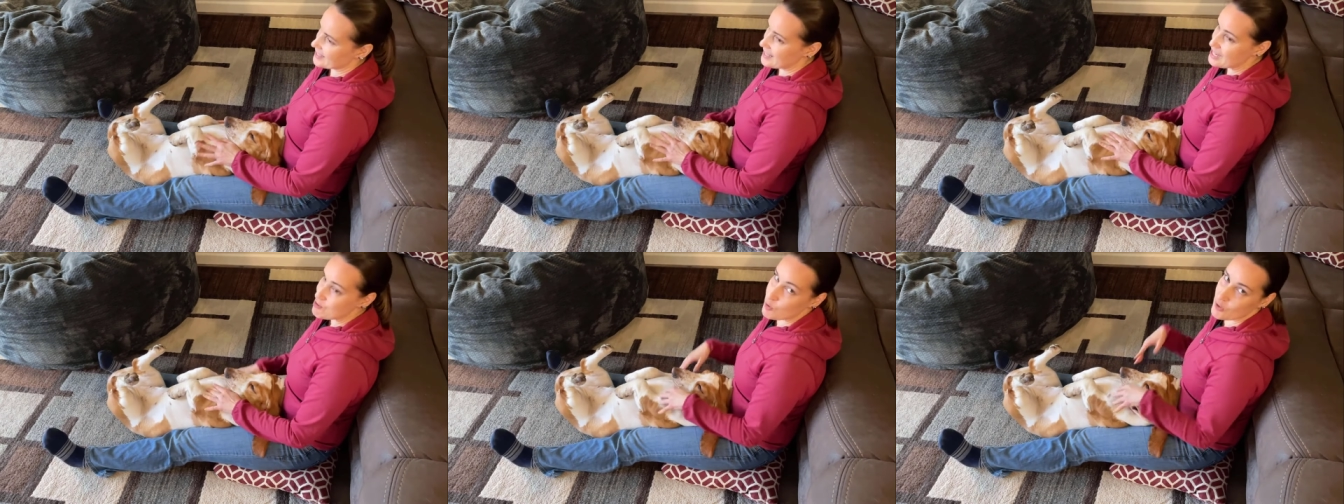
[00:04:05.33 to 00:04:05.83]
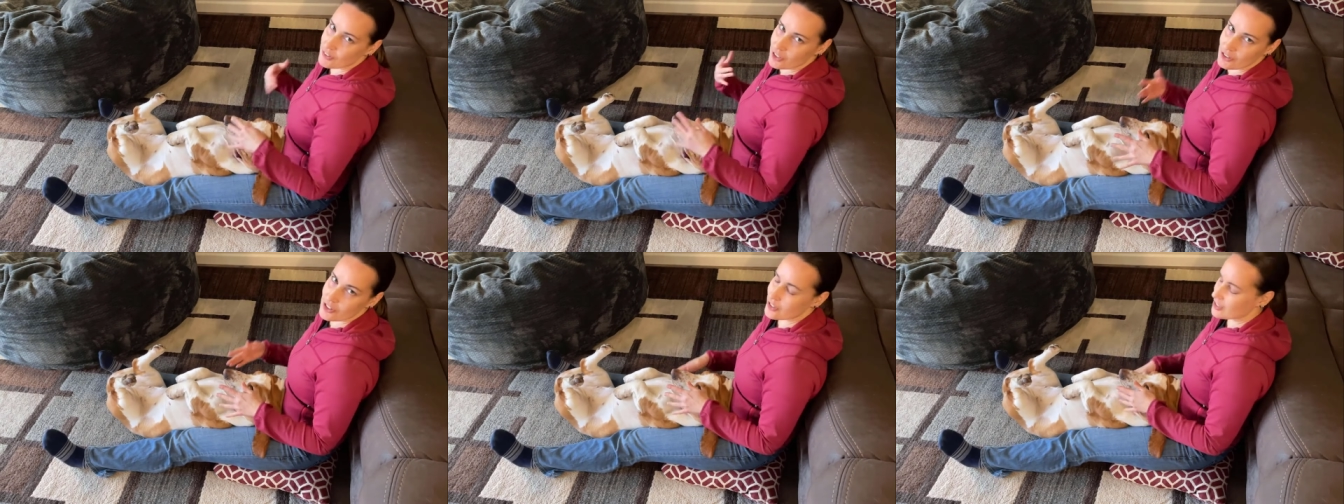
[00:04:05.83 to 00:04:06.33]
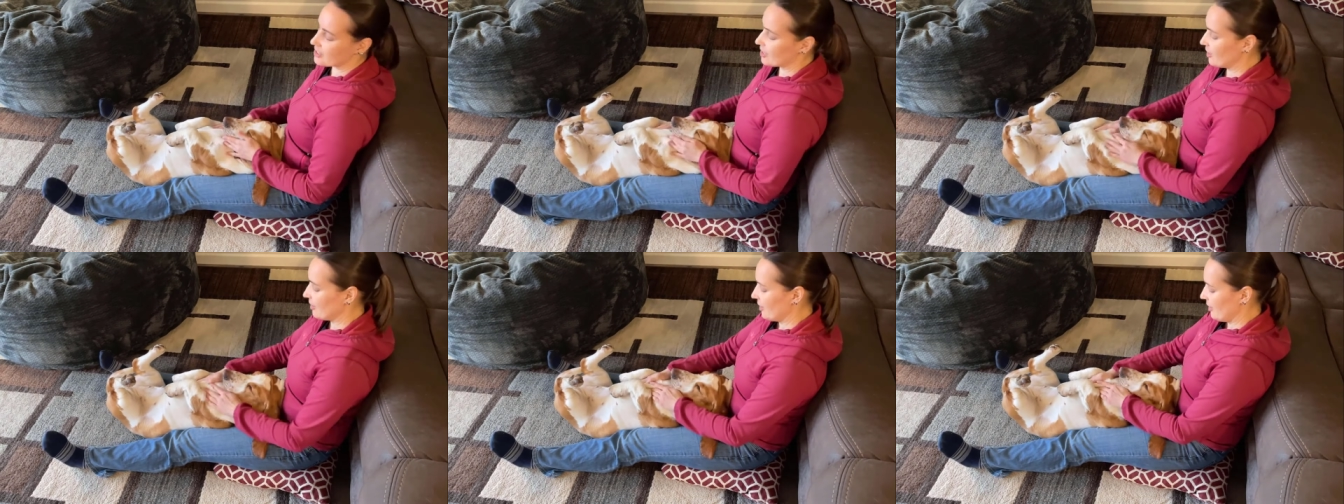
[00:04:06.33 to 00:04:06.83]
see them or if they're just
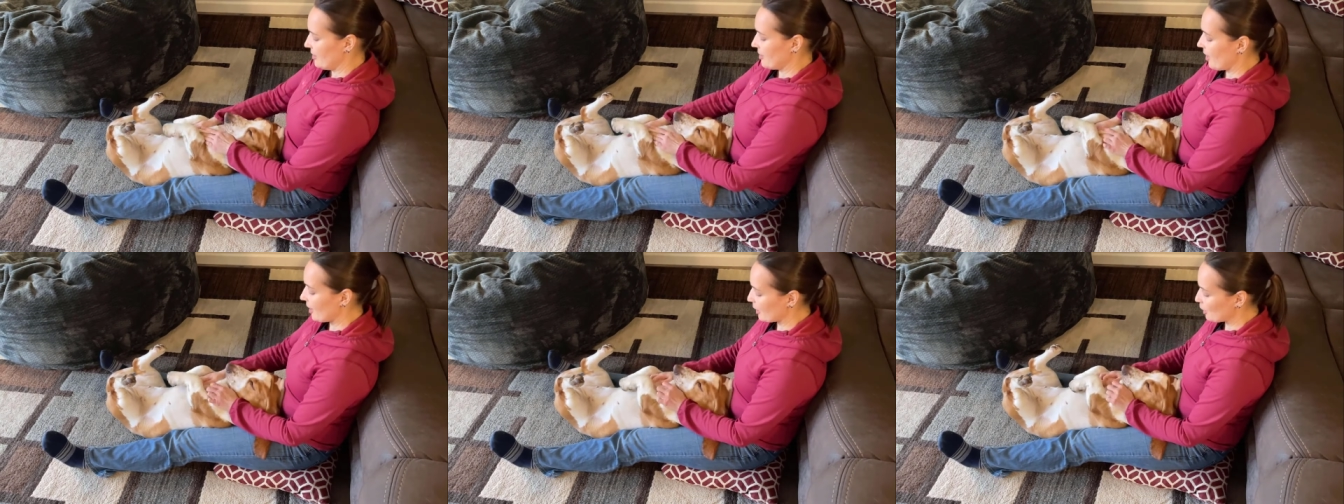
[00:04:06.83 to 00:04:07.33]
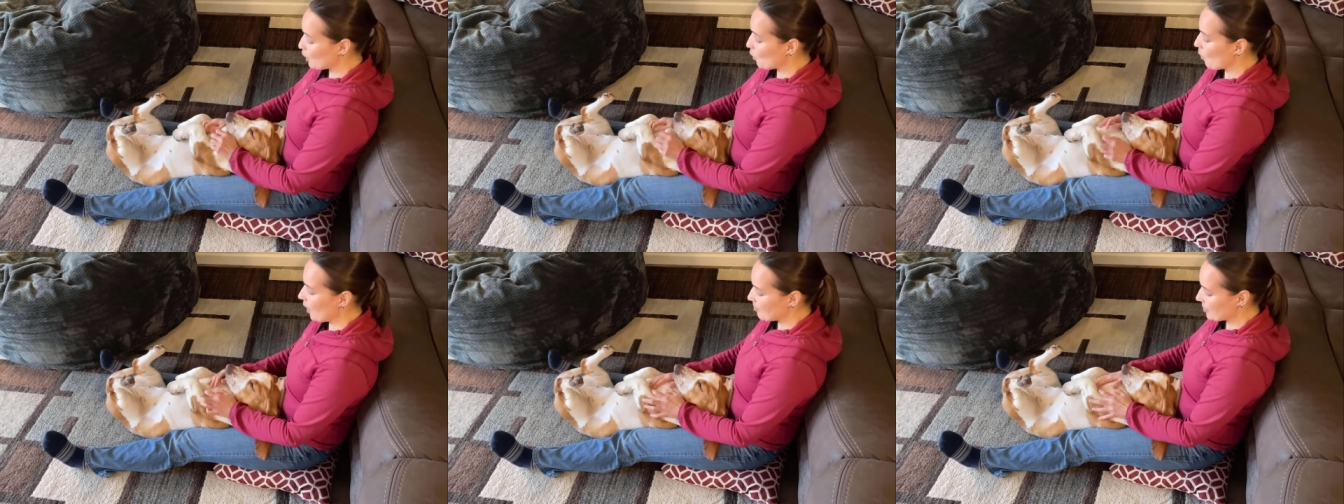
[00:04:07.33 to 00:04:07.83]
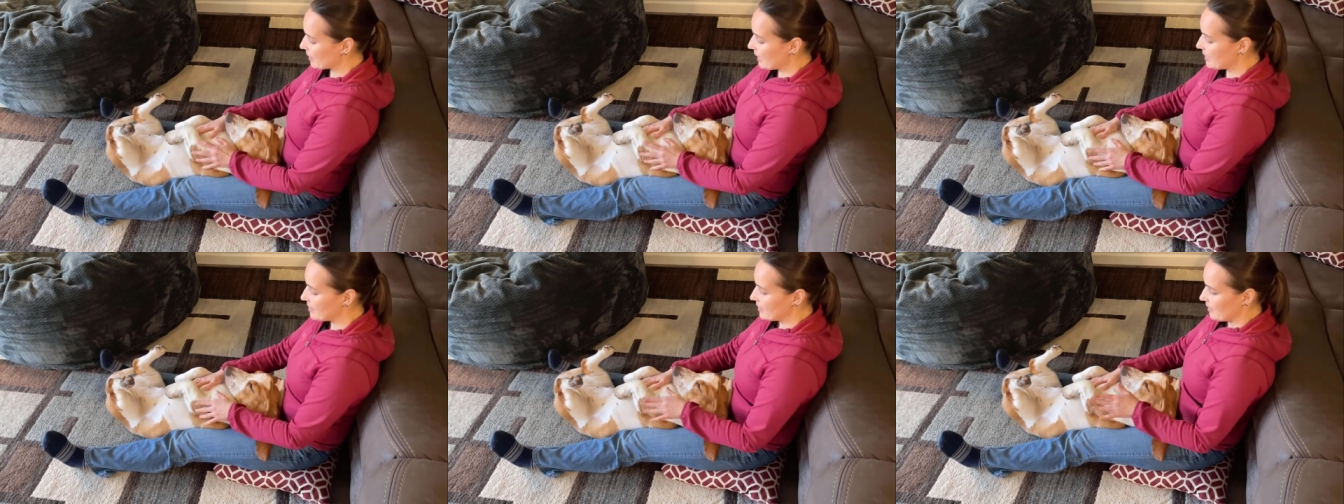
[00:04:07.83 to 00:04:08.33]
not gonna
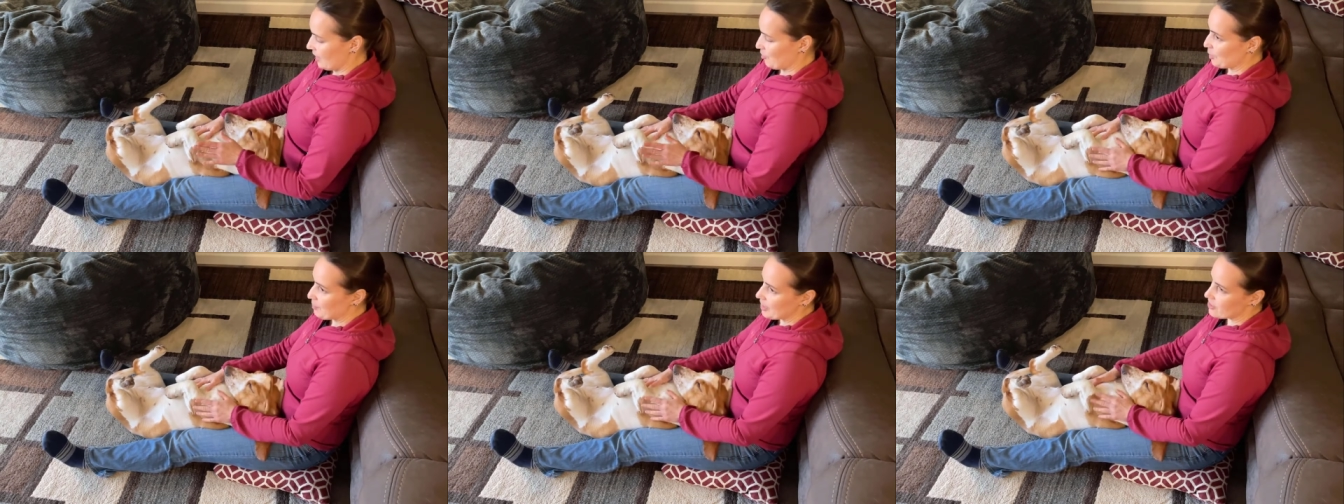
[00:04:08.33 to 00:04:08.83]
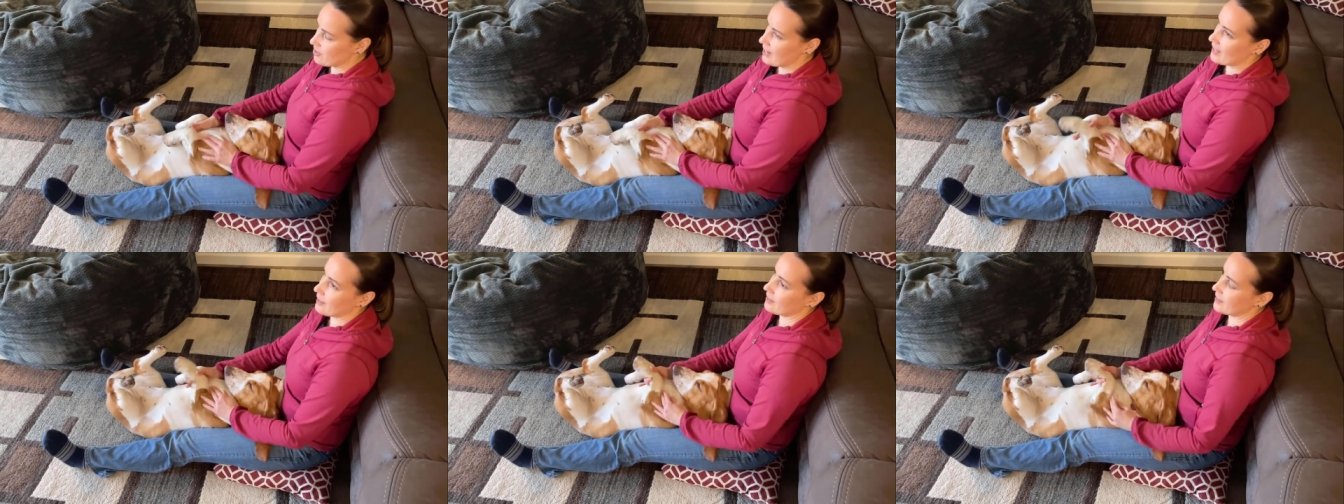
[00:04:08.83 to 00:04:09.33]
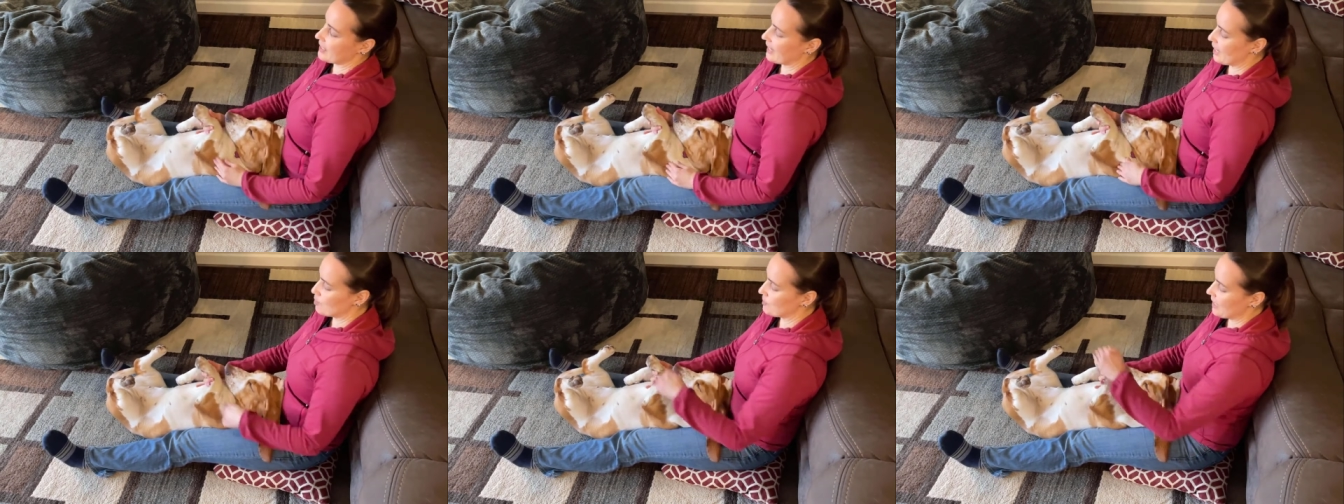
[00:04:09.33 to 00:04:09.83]
cooperate. I wanna make sure I can
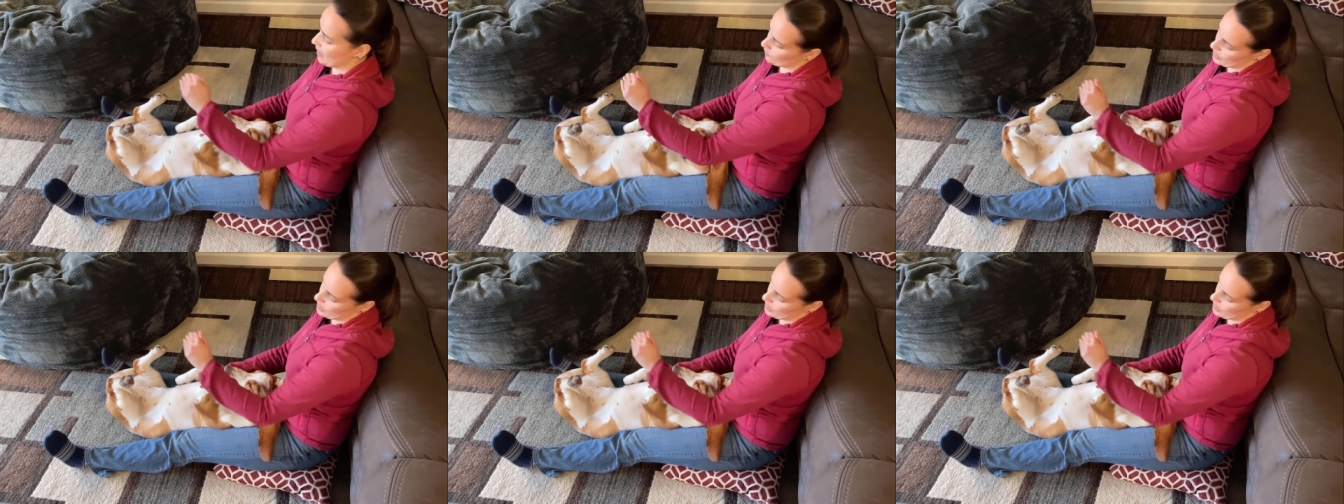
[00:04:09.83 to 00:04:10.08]
get them down